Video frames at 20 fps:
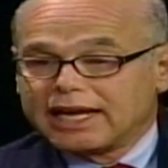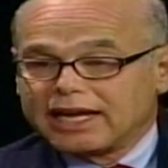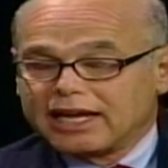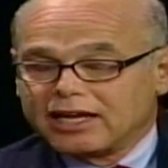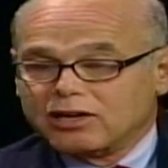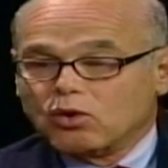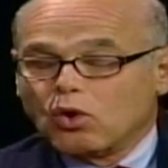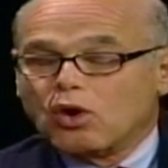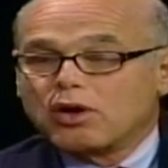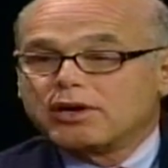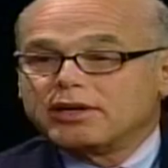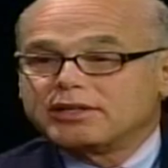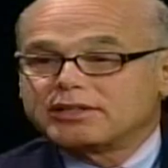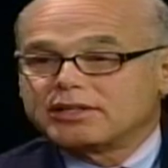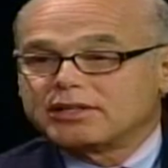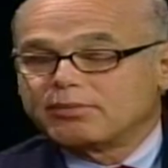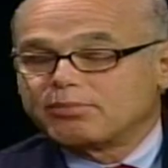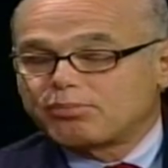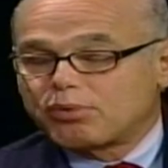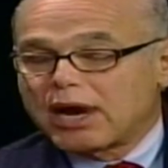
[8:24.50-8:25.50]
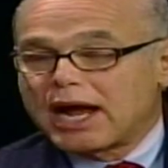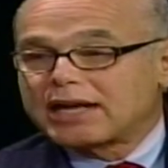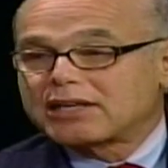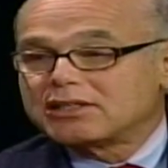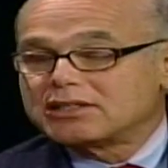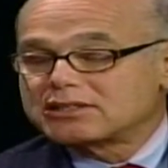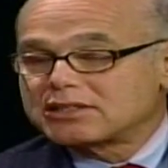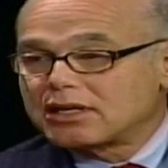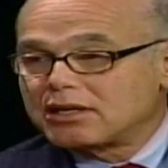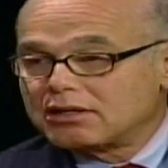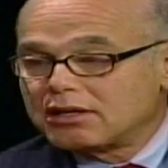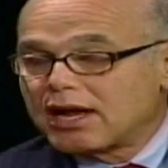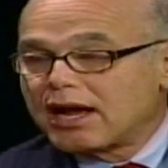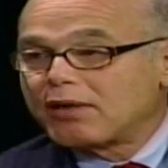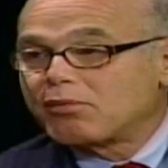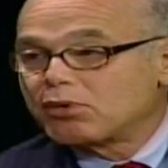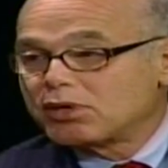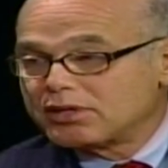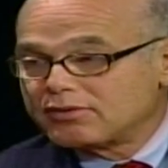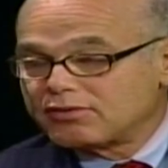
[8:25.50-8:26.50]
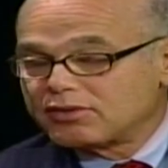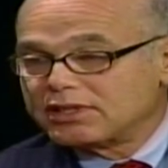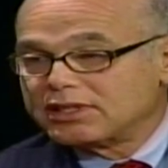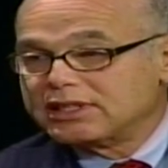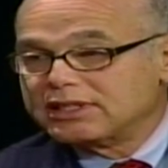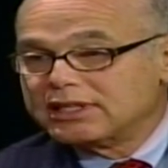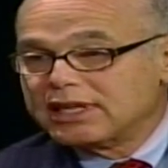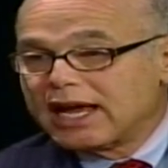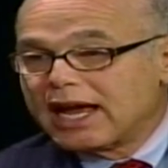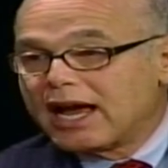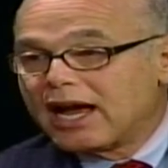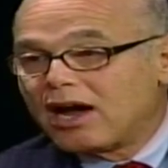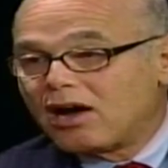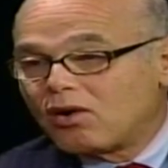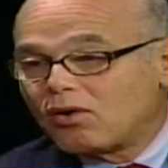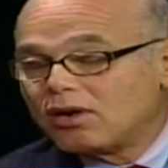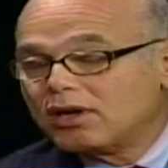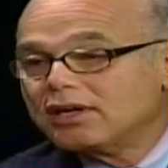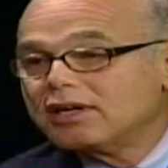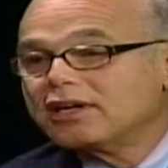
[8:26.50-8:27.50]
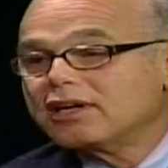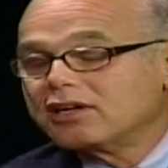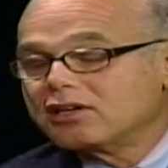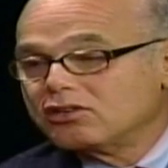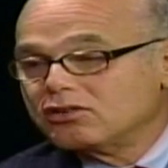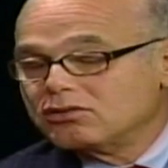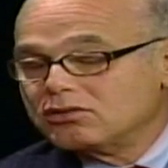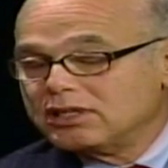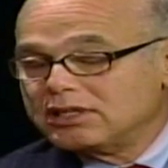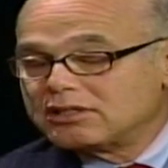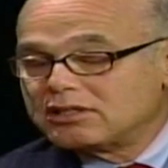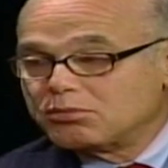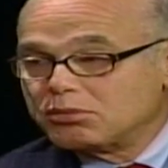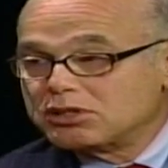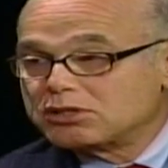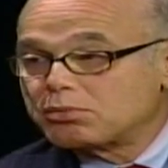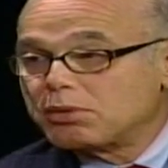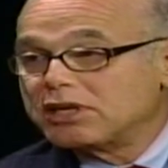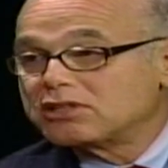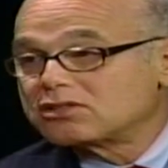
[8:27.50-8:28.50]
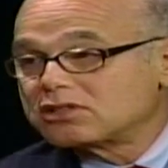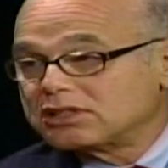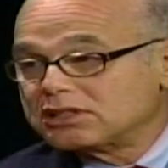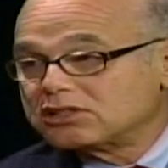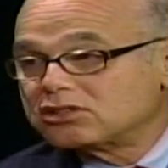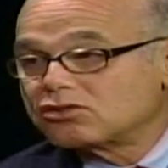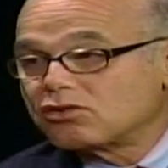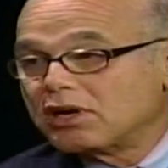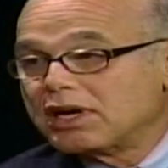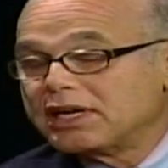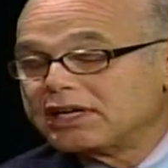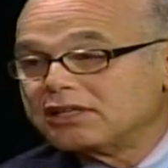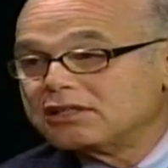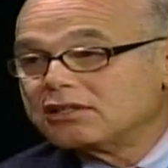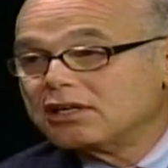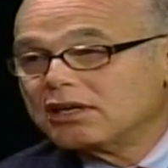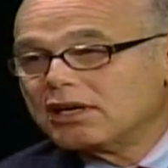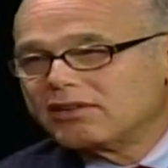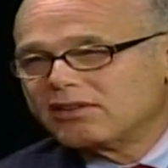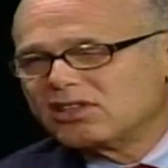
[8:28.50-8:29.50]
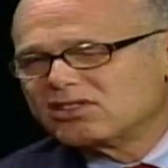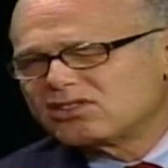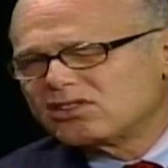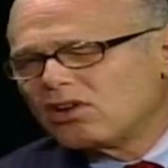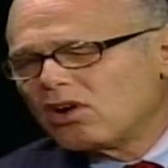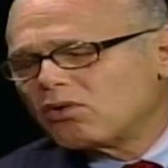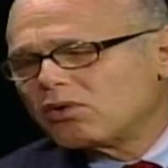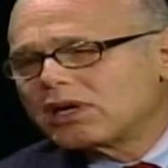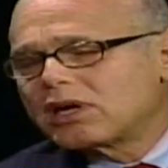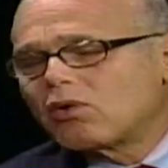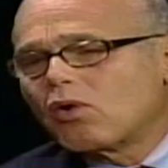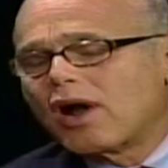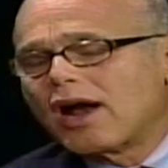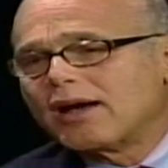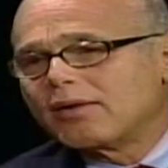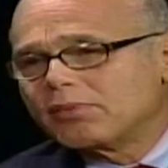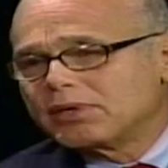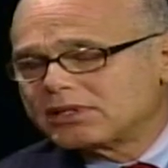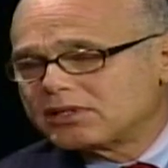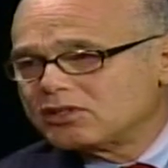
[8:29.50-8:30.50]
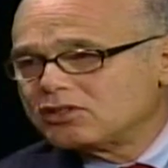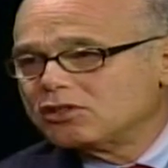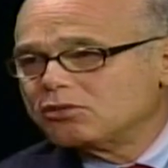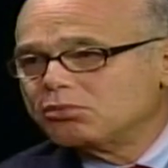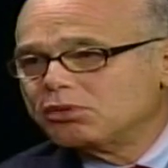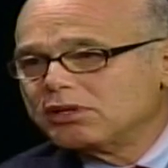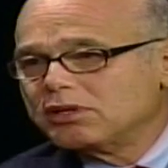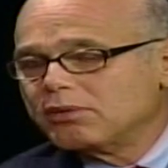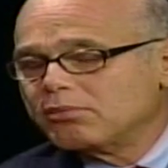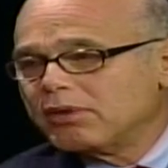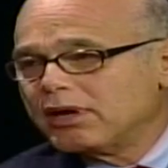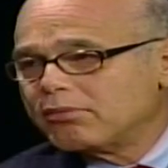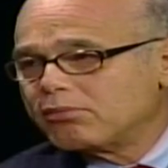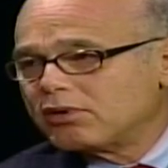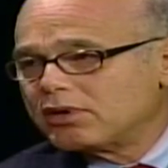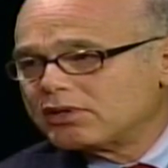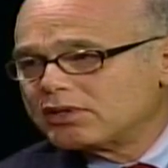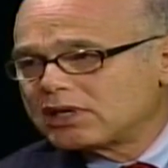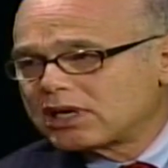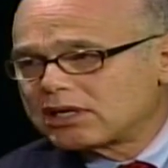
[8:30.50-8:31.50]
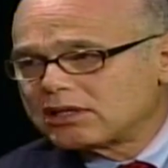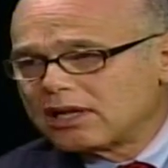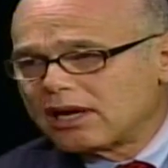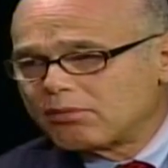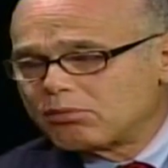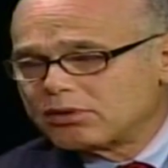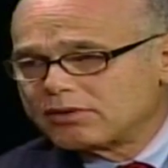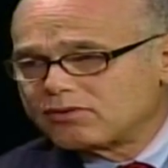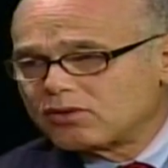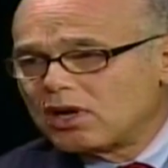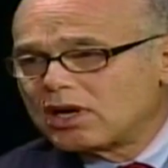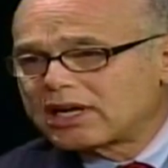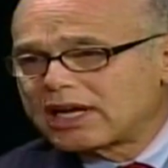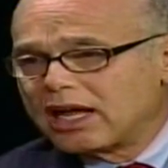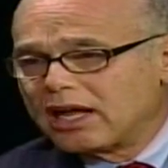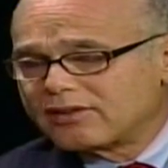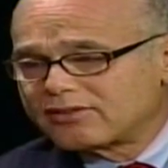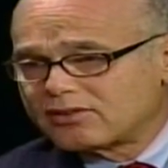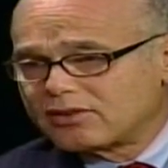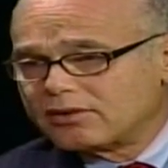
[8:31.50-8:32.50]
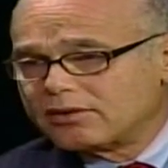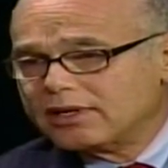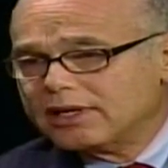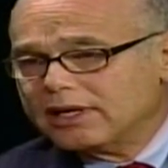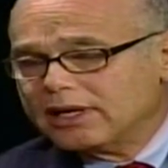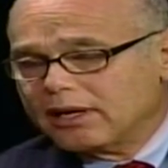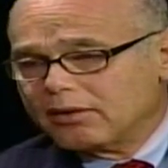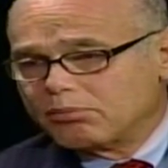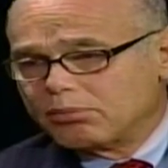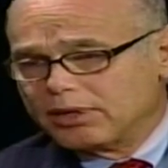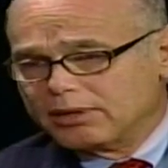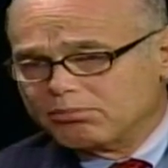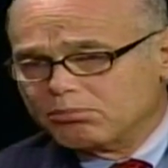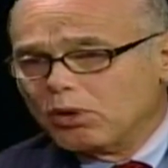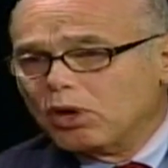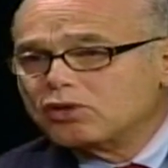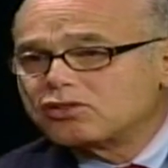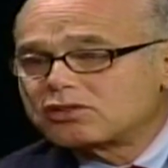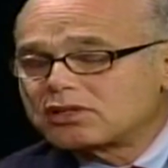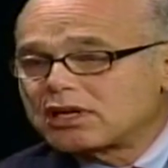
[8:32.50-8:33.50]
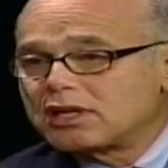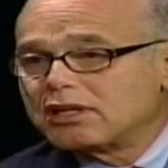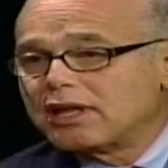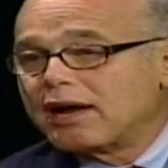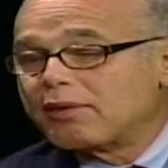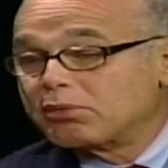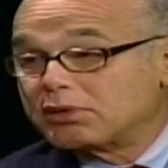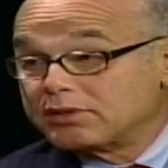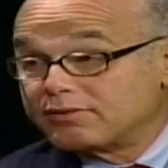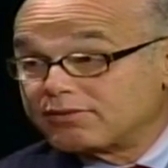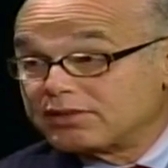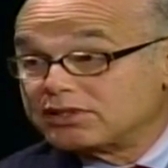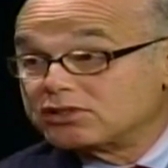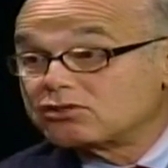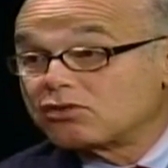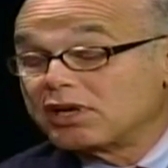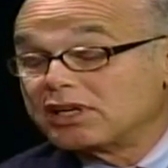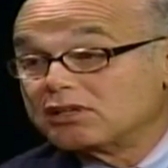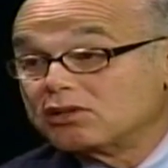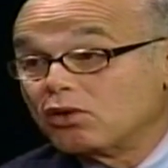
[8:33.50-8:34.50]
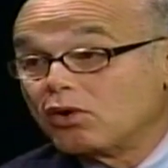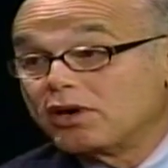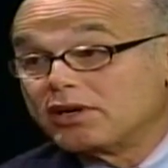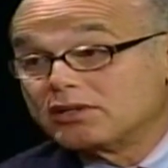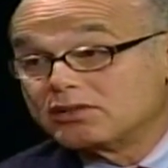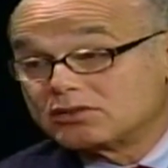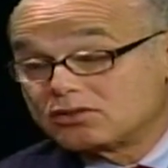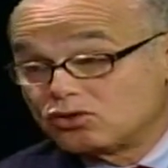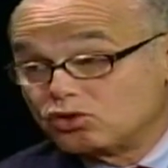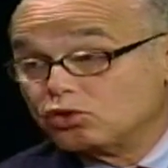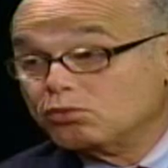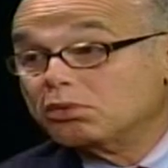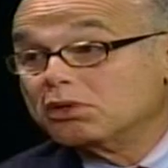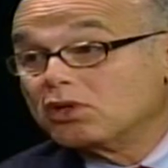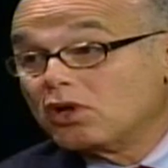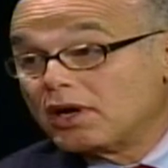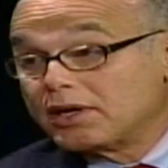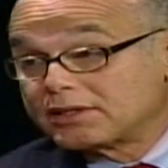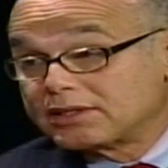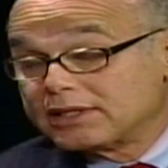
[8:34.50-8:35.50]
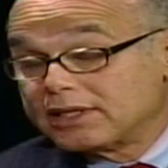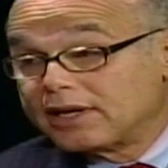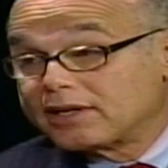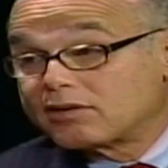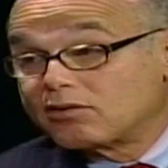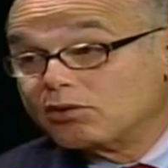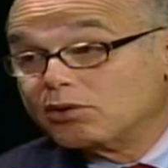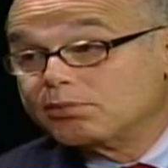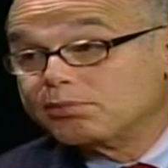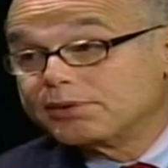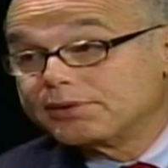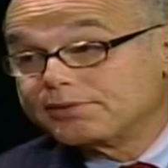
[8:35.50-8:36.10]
in order to practice collaboratively now, you need to be specially trained. There's no requirement that you be a member of the Collaborative Law Council, but most collaboratively trained lawyers do belong to that group.